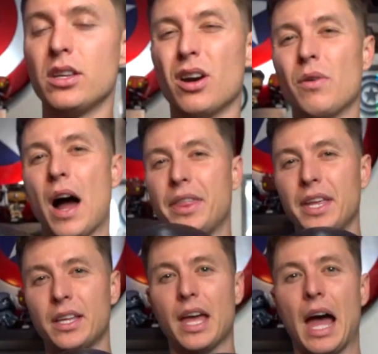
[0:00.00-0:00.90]
you know, I
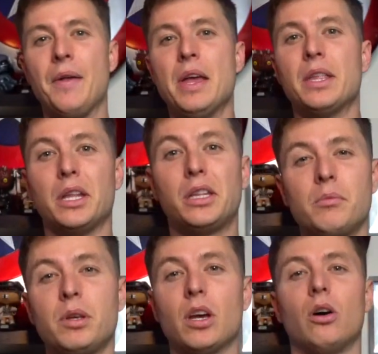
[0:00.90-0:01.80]
think that the
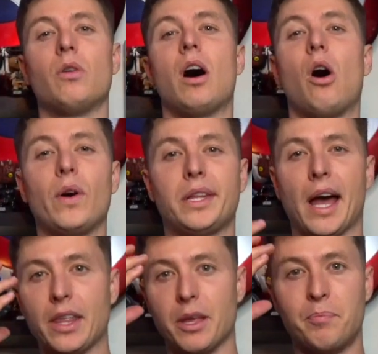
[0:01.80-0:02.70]
symbiote always
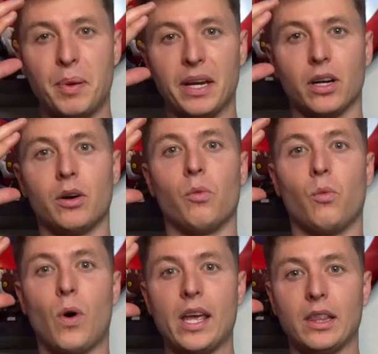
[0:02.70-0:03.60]
had the bigger
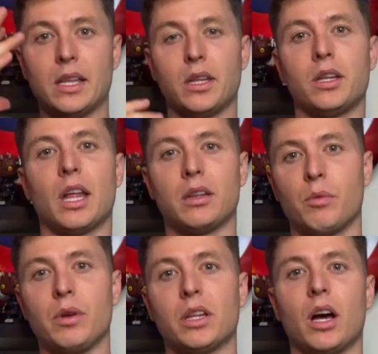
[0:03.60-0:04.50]
white lenses. That's
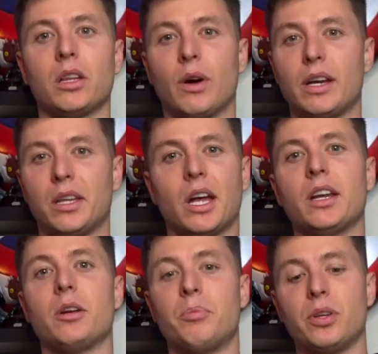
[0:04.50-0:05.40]
what we saw, so I
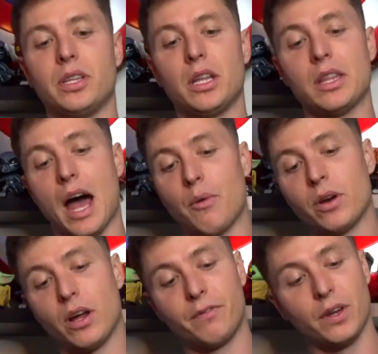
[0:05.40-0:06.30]
decided to put that
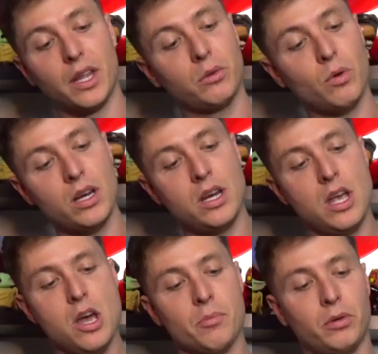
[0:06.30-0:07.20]
one on for this one.
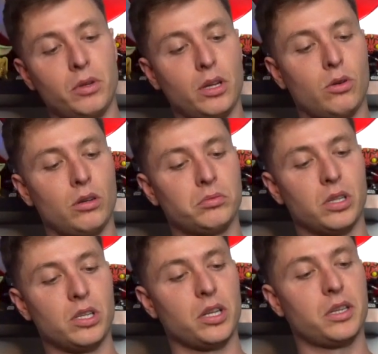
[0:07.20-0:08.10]
It was really cool. You
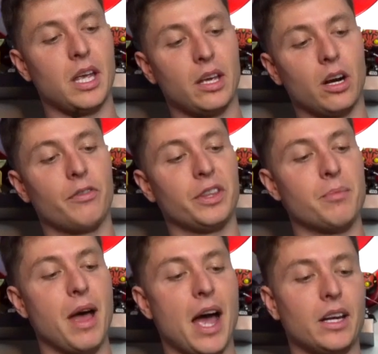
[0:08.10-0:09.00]
can just take it off with
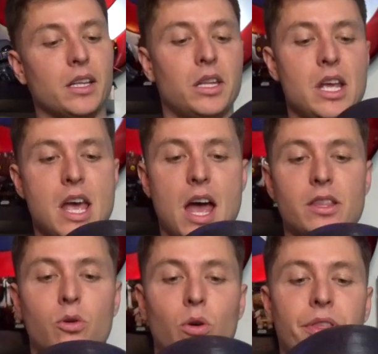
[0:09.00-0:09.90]
the magnets, and
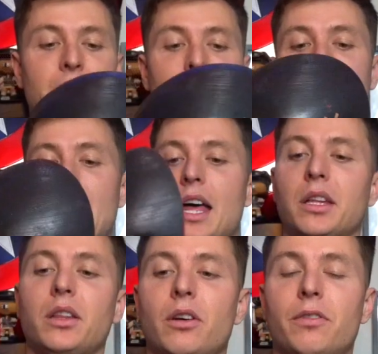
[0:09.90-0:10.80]
the cool thing is he has this little